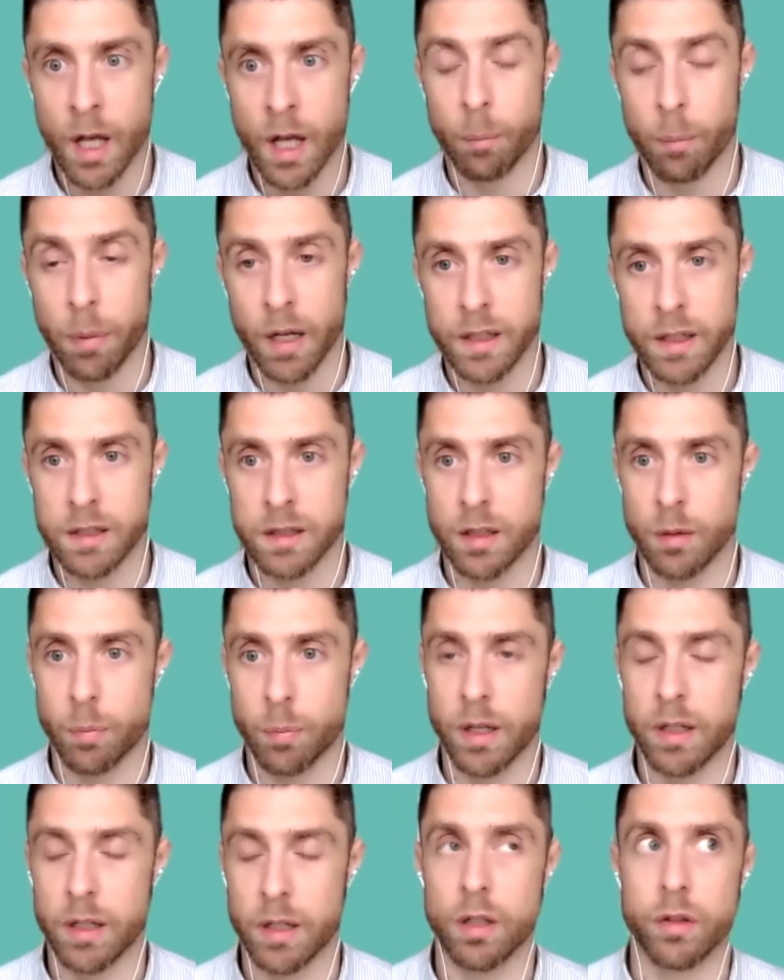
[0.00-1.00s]
But
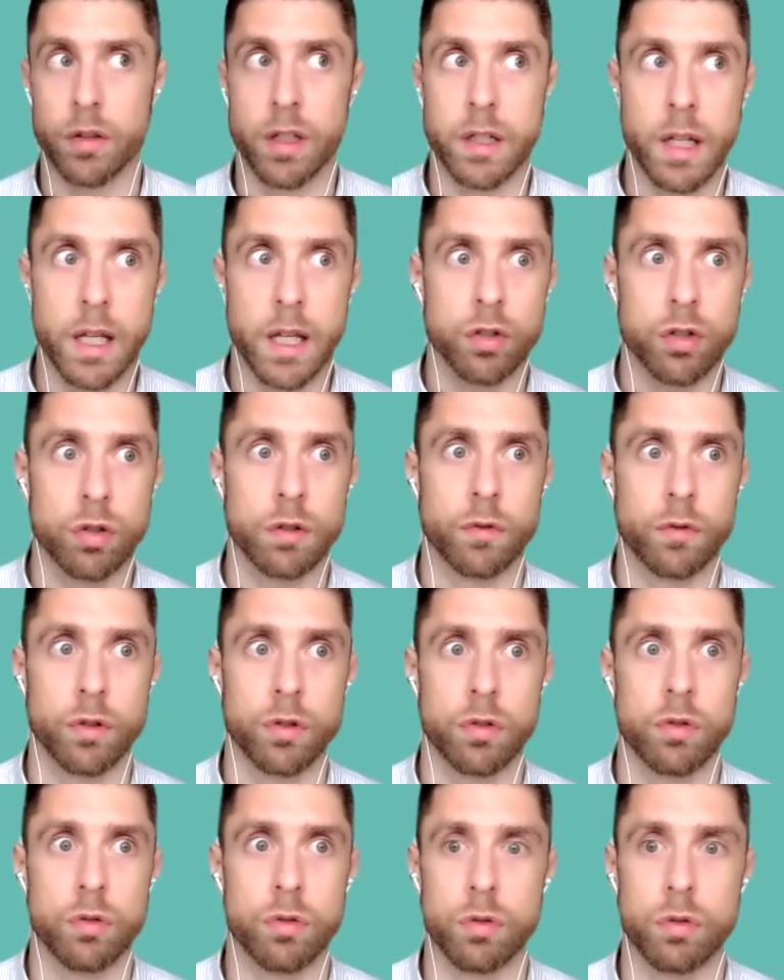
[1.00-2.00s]
depending on the nature of what
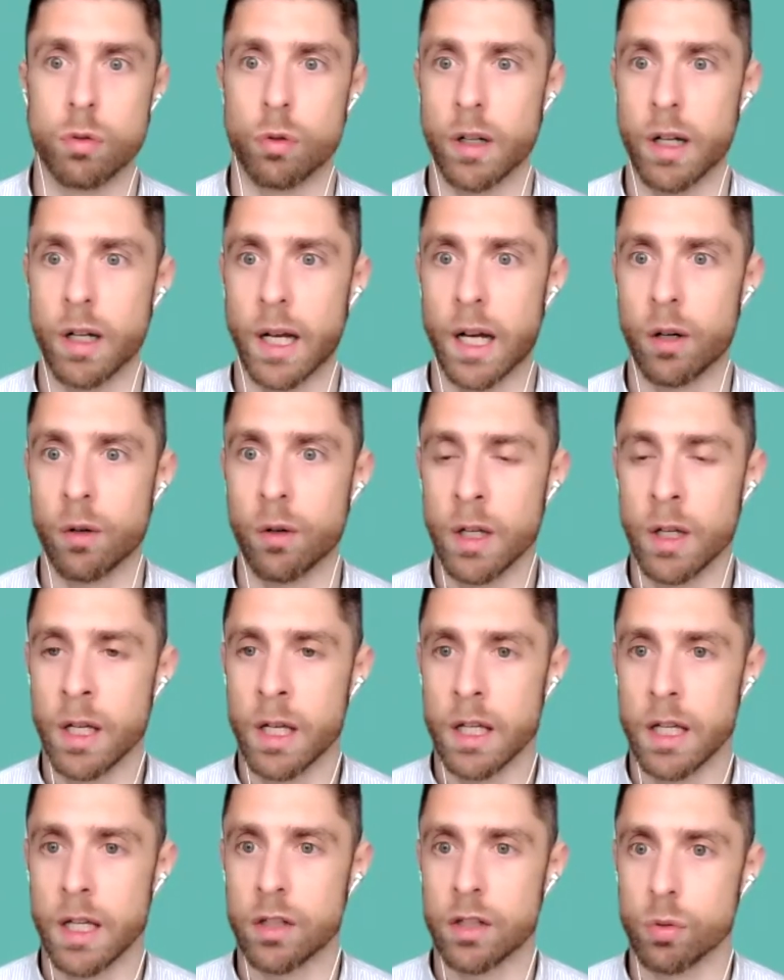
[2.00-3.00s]
you do or how,
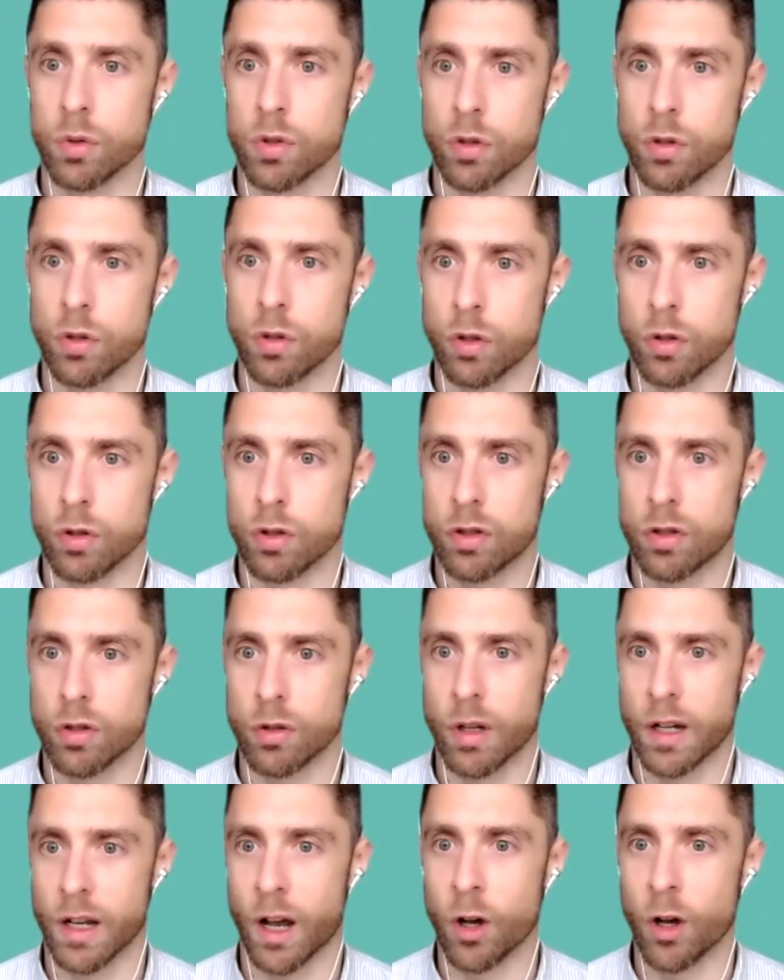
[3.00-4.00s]
it's also good
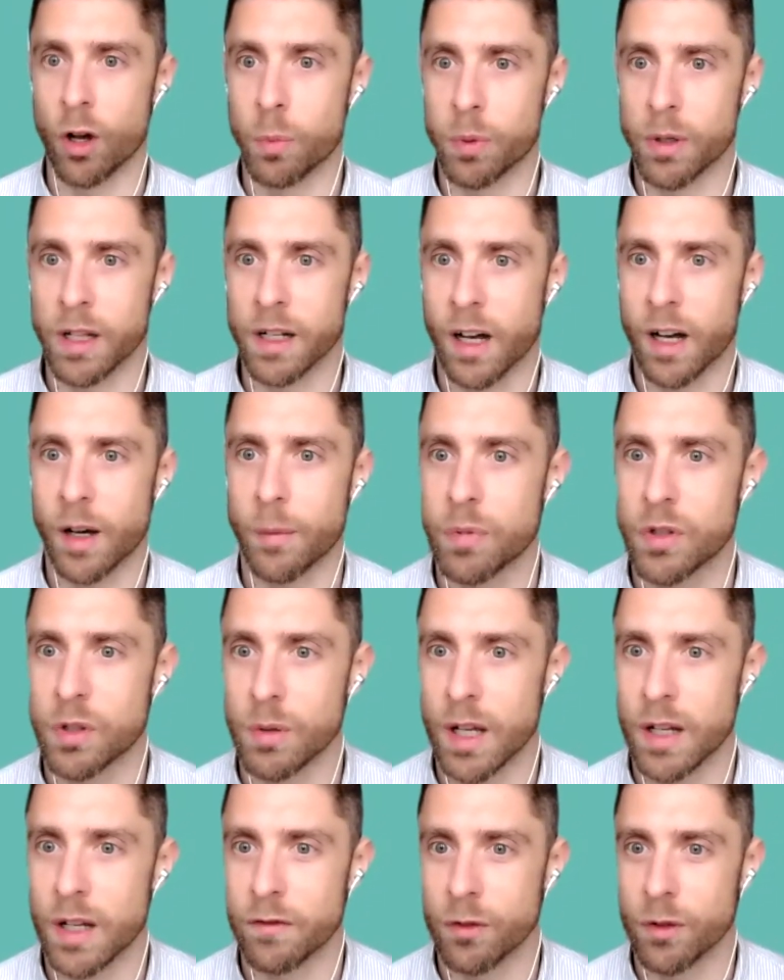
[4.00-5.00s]
to open it up to
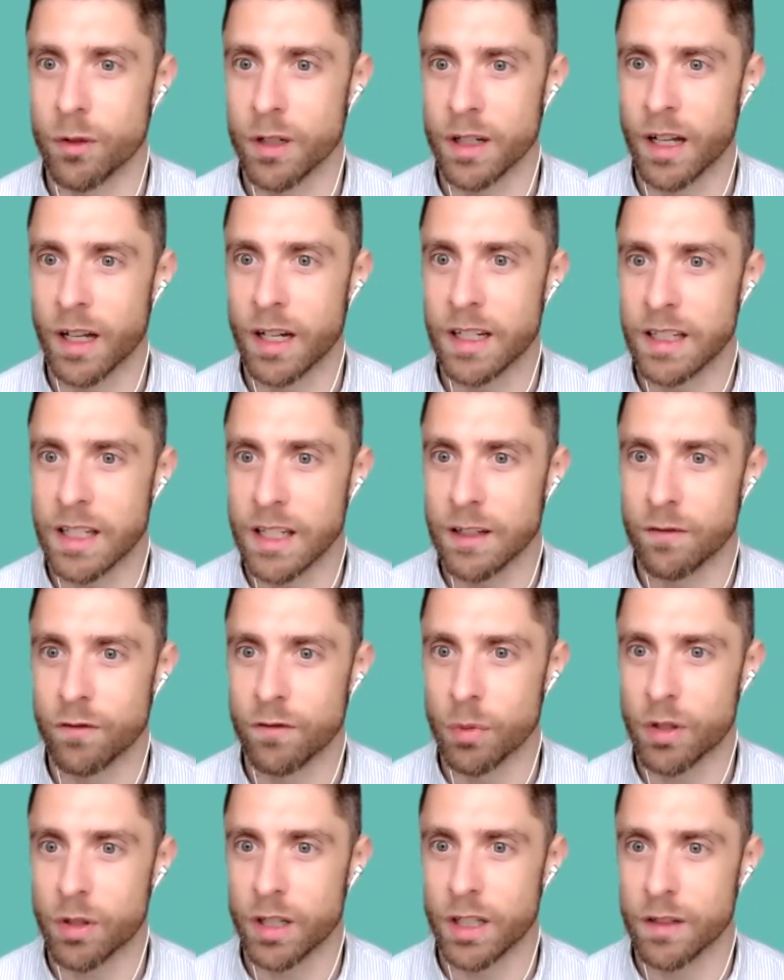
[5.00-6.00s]
everyone and give
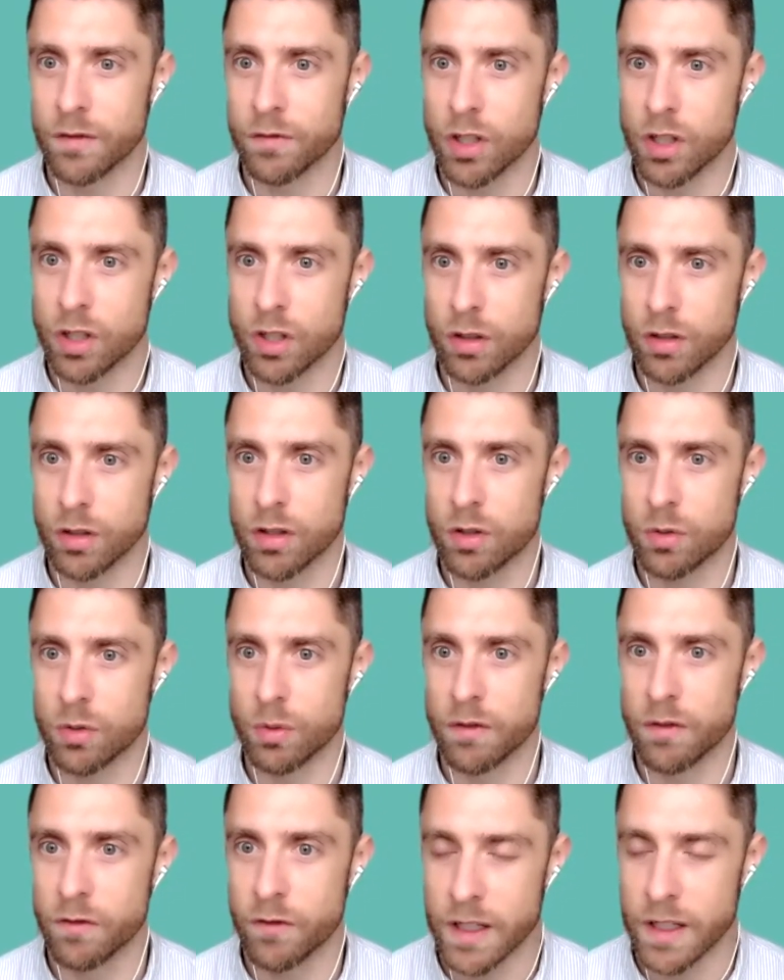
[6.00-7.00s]
them kind of the chance to
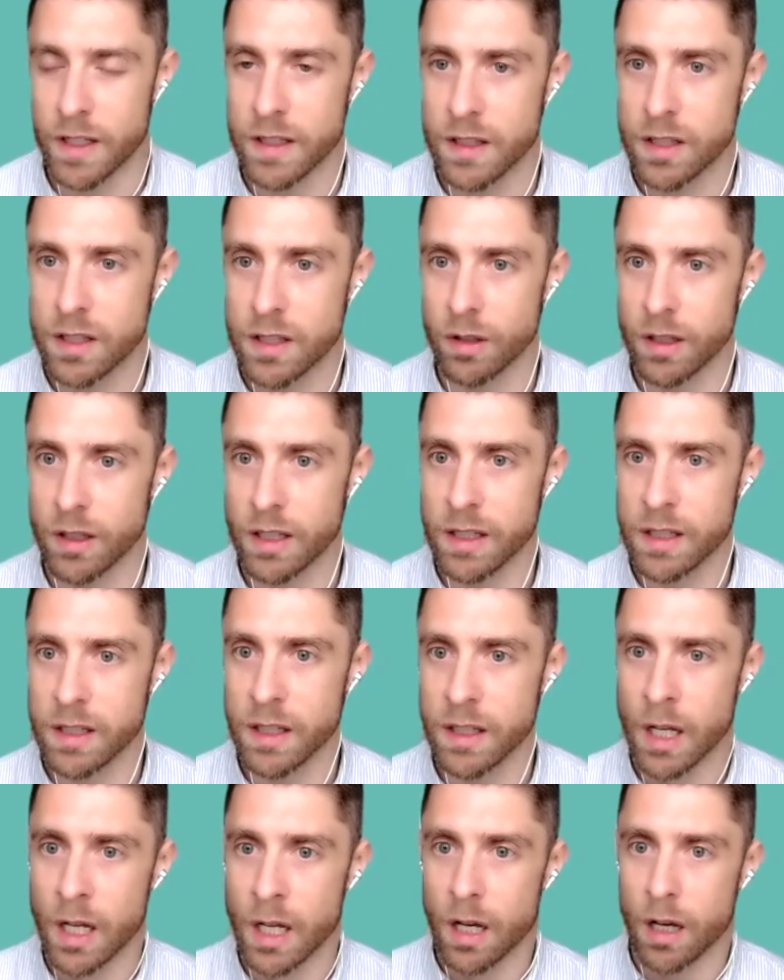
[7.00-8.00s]
invest. So I guess
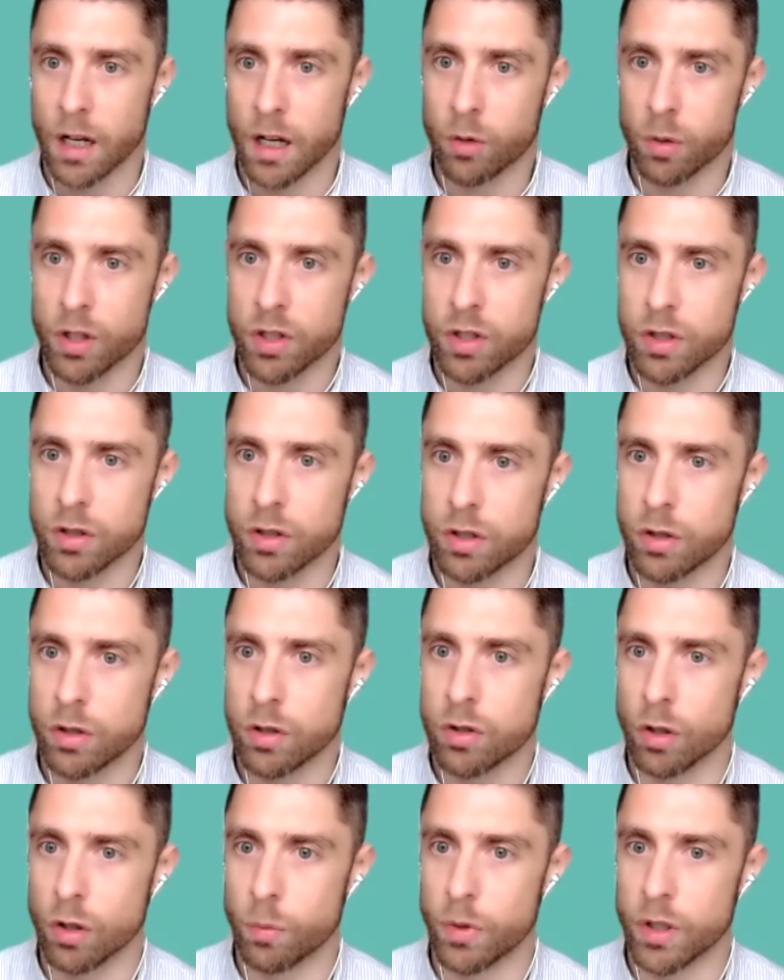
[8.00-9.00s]
a question to you,
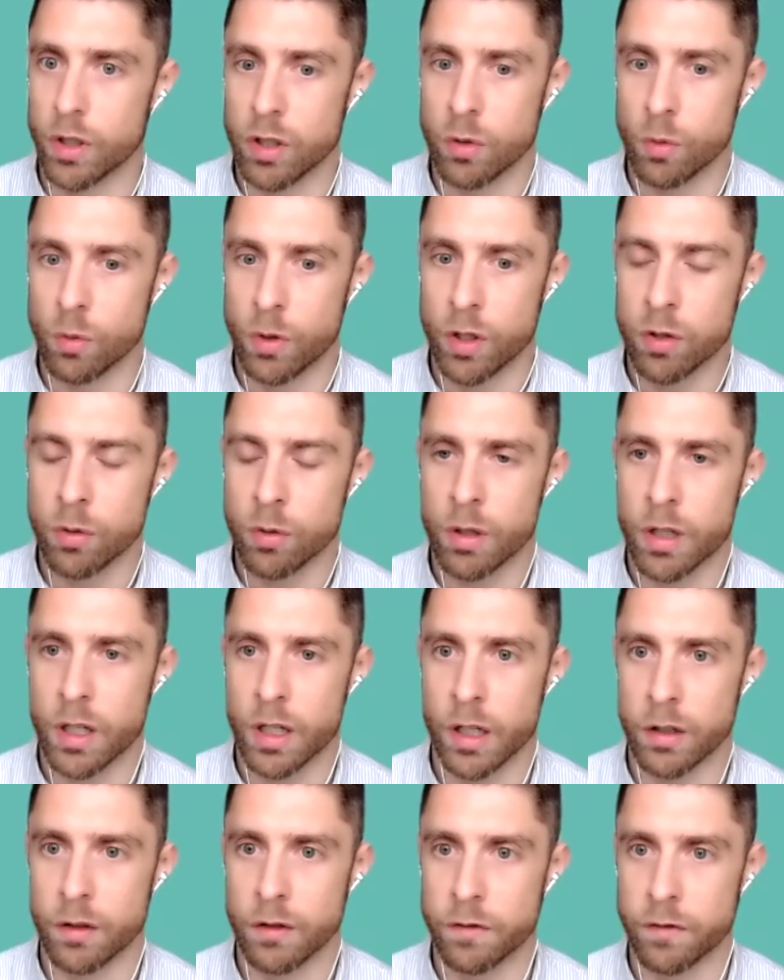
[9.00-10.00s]
John, when you were
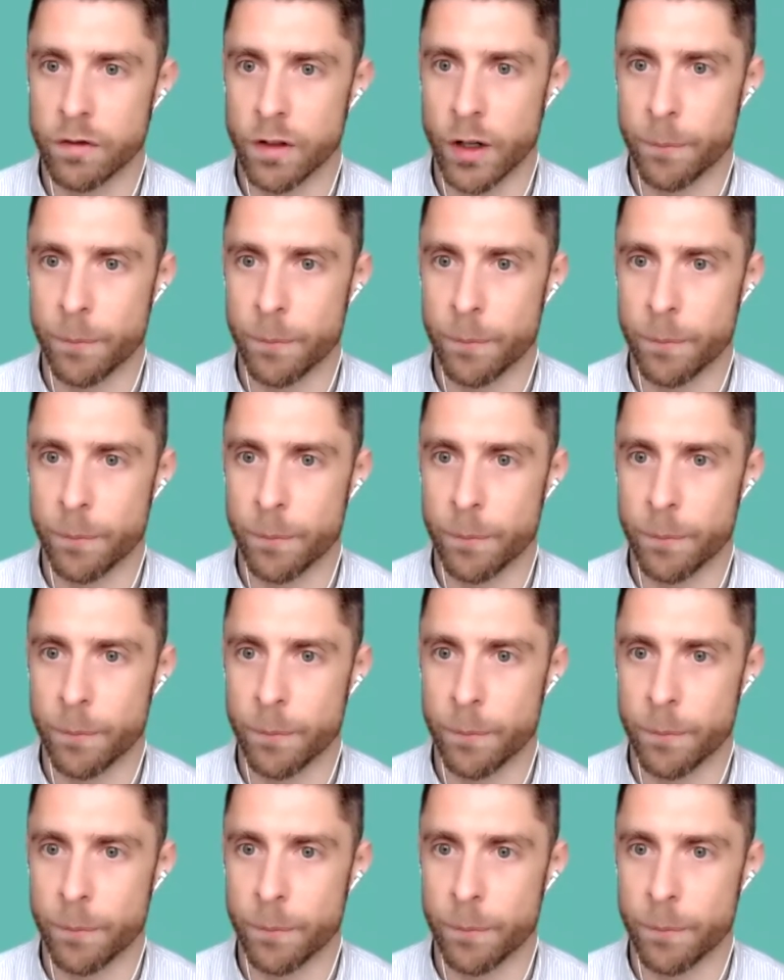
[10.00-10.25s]
kind of